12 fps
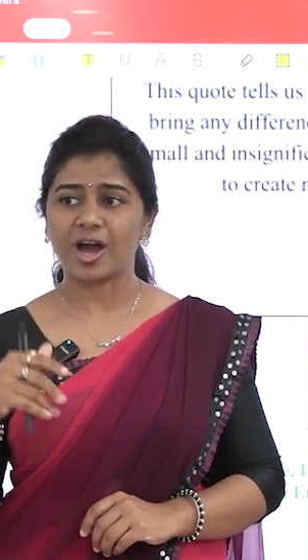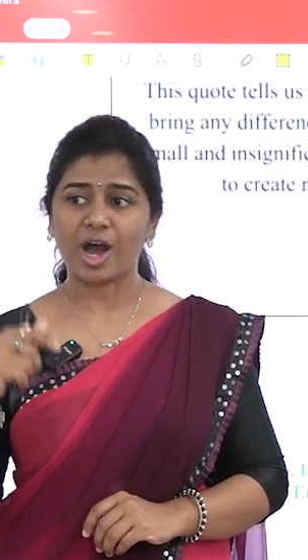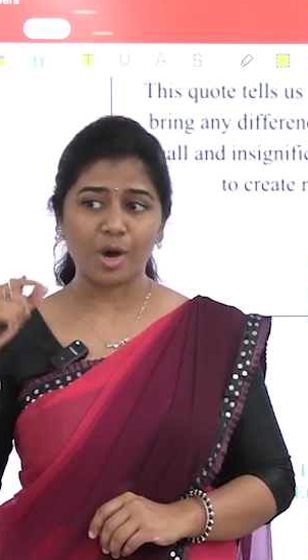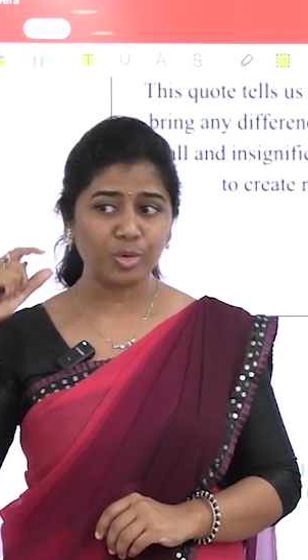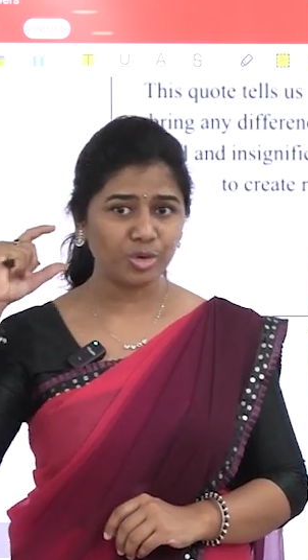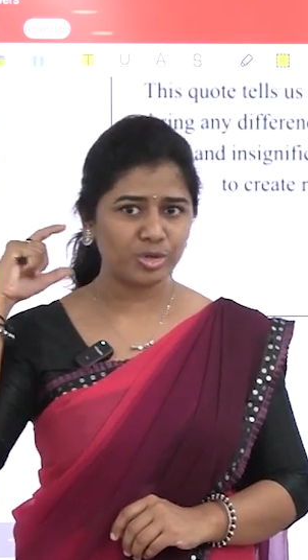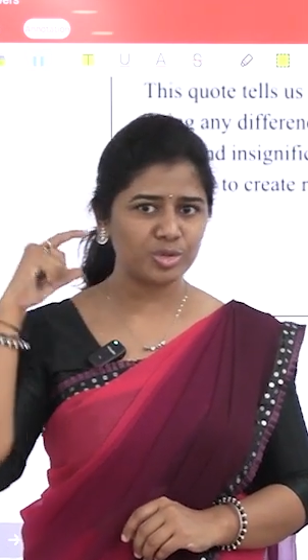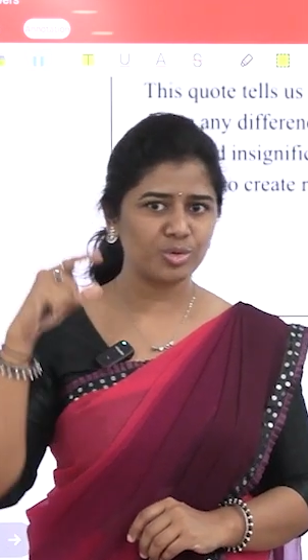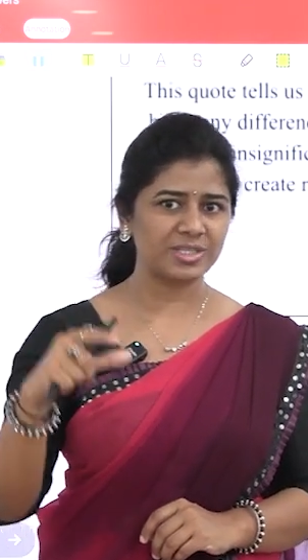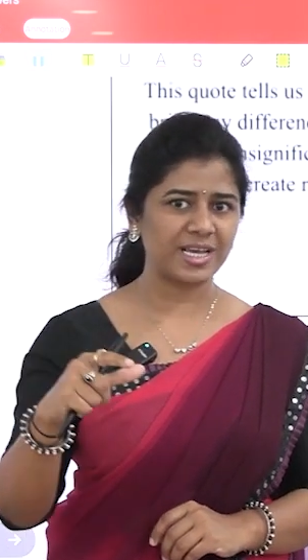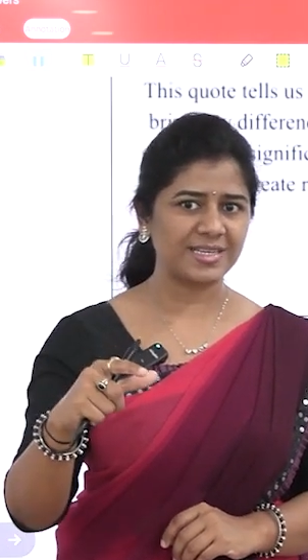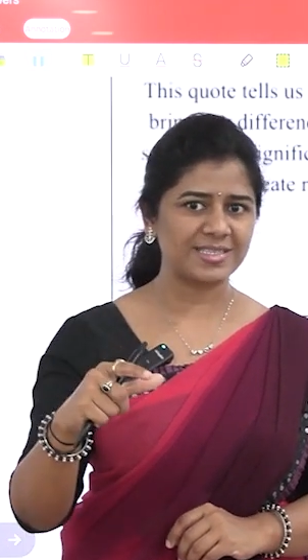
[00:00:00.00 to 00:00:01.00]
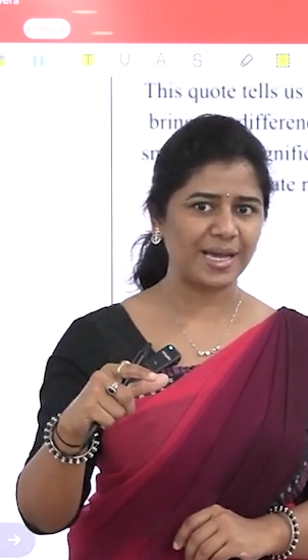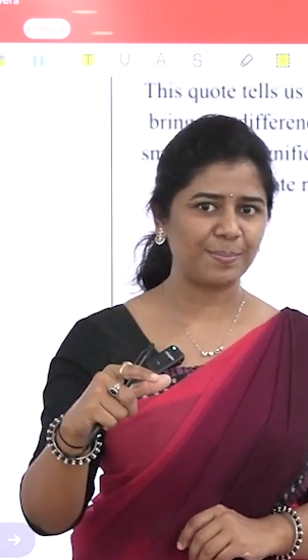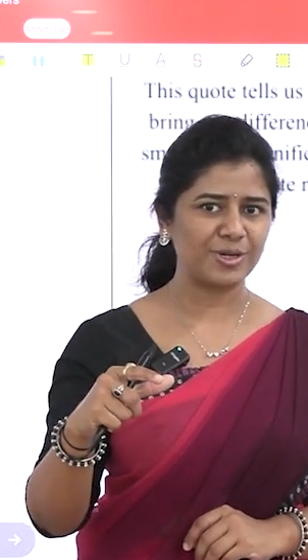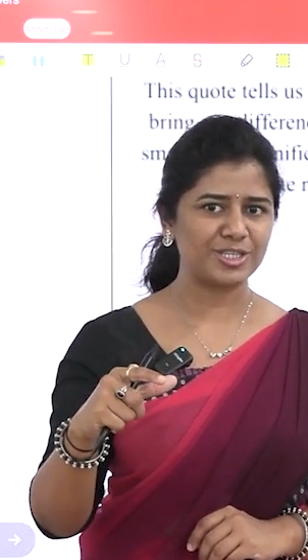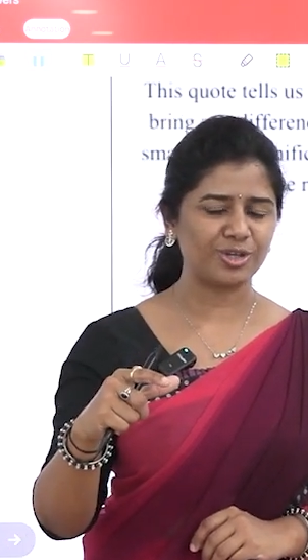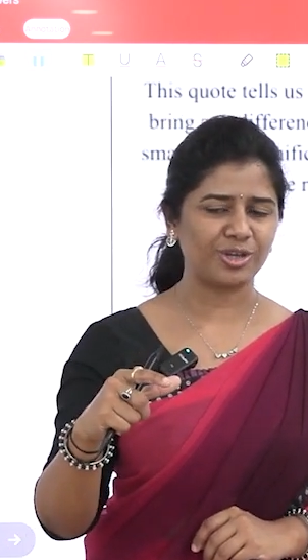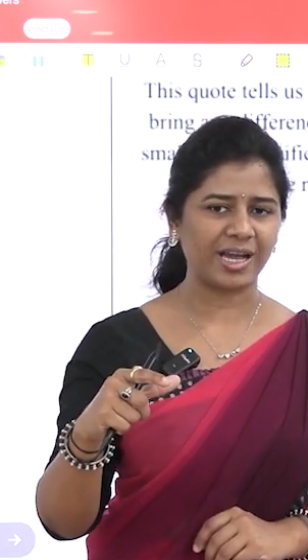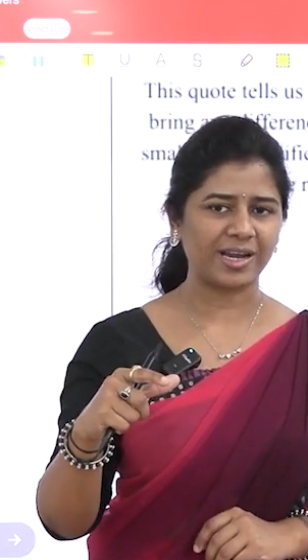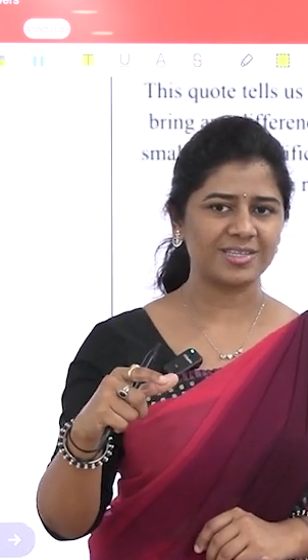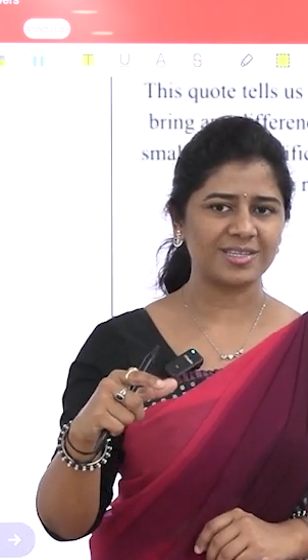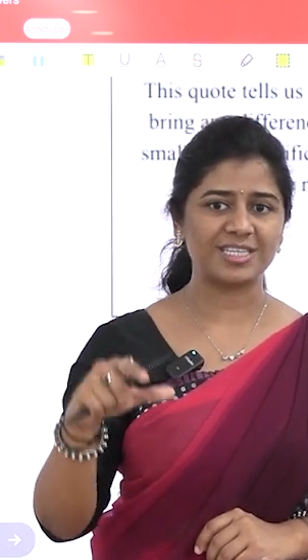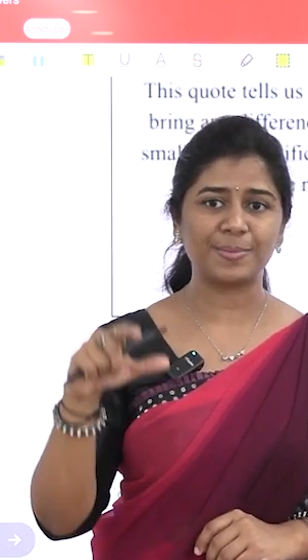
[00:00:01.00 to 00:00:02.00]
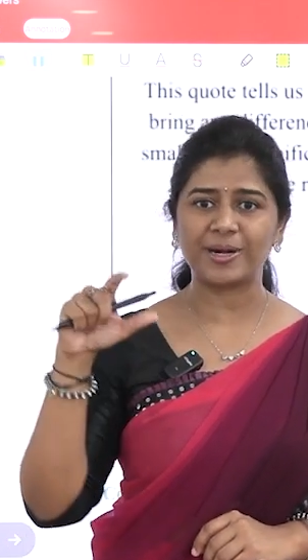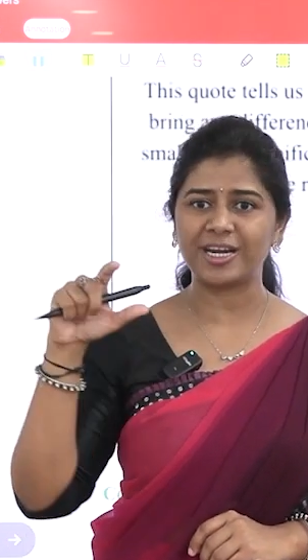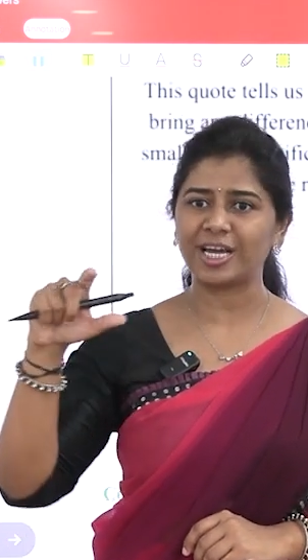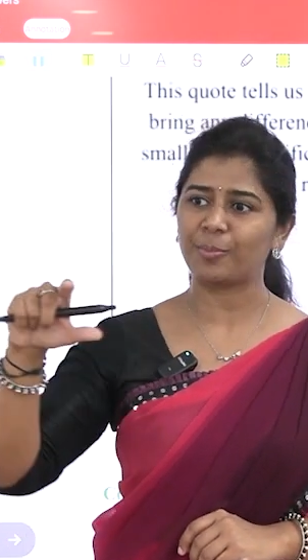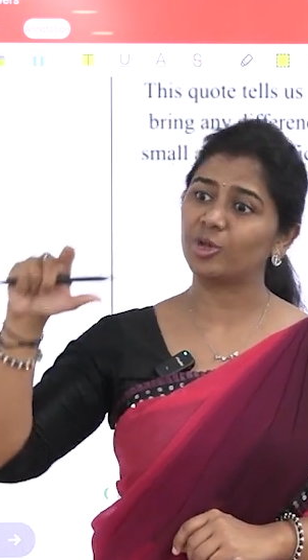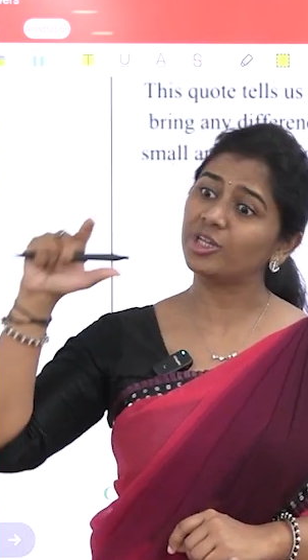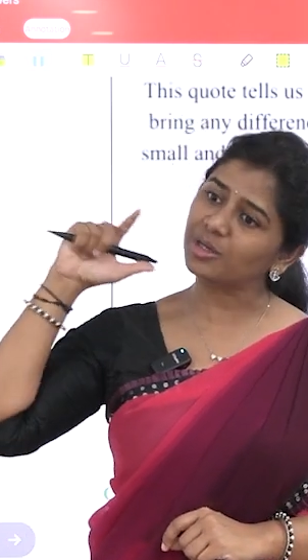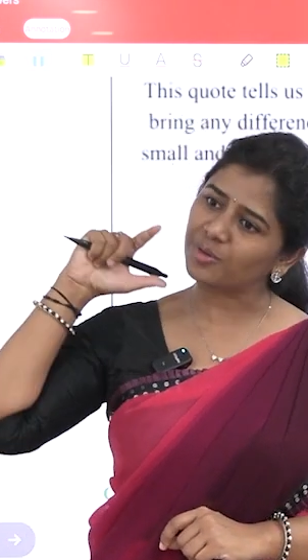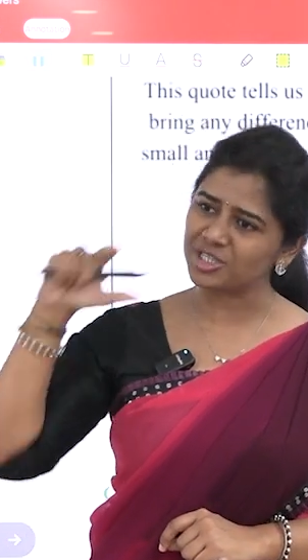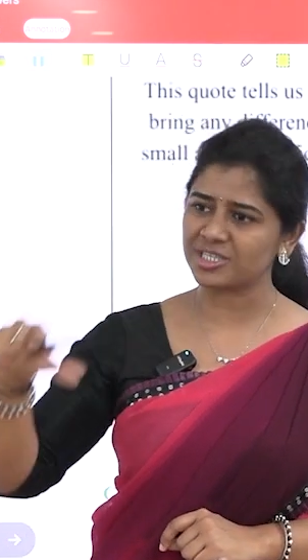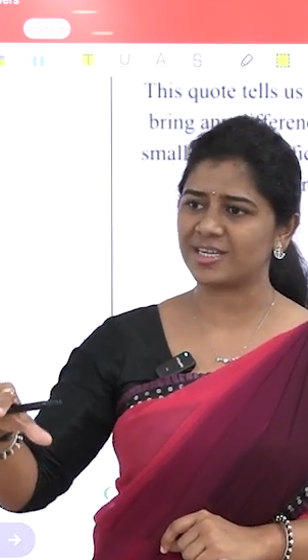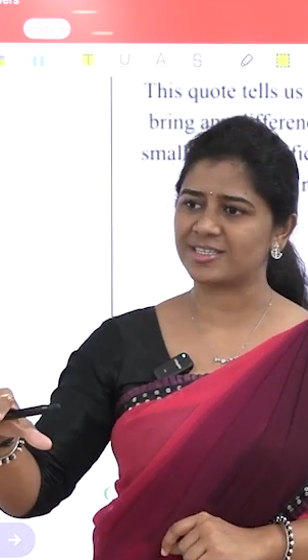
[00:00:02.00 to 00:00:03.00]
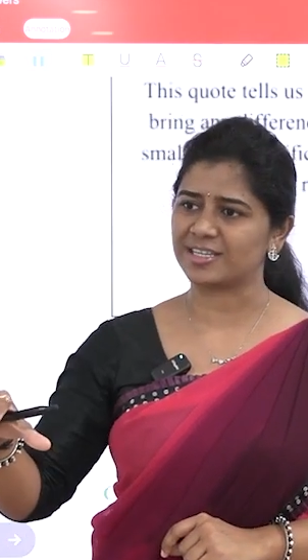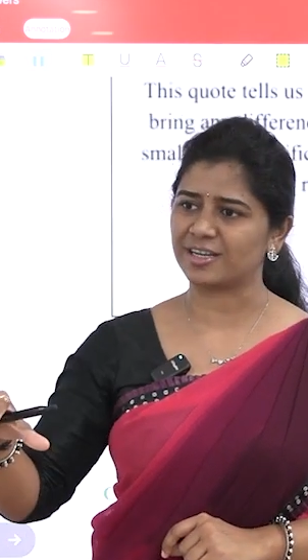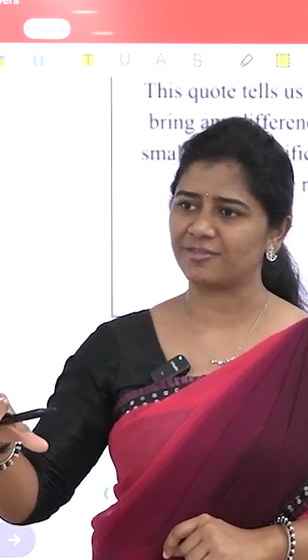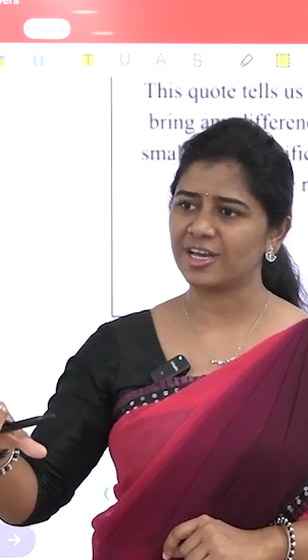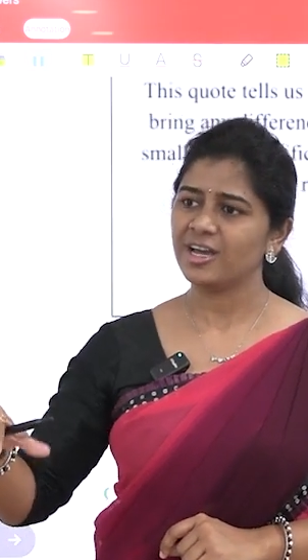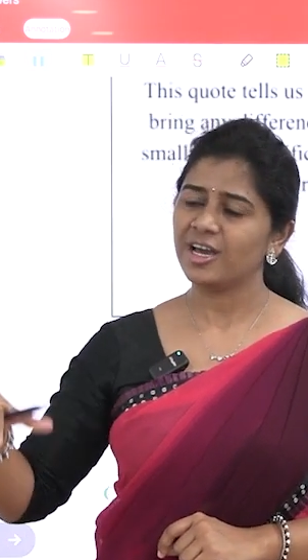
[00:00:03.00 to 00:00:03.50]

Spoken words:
how to choose the examples in your answers depending upon the question itself.